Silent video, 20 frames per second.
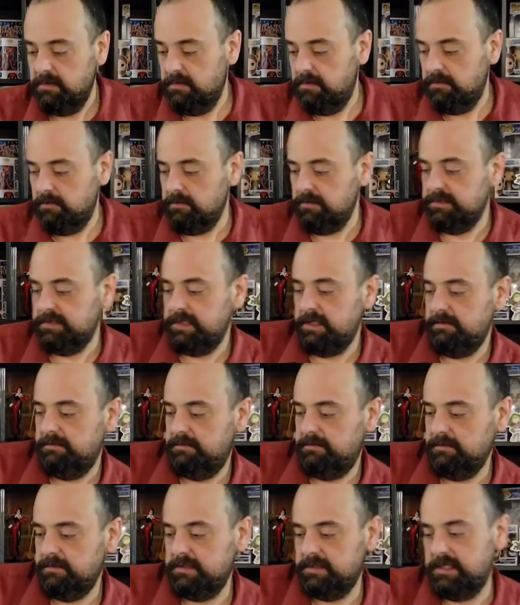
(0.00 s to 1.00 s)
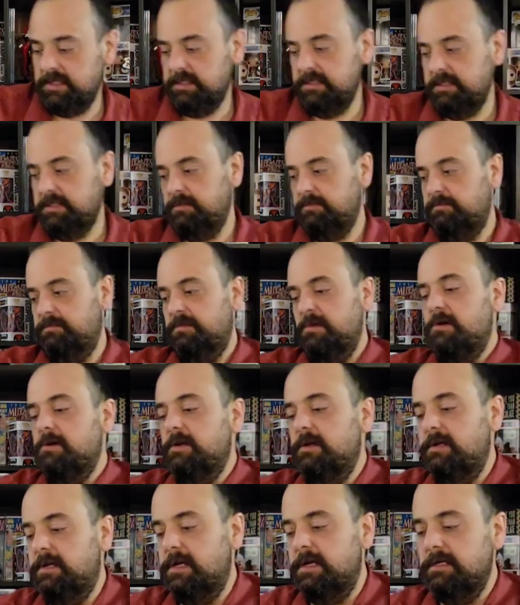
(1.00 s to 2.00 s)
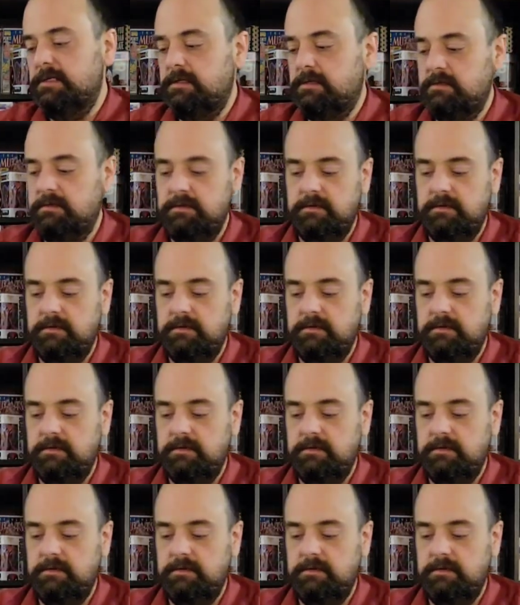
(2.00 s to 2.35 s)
we'll see. Let's get started, guys.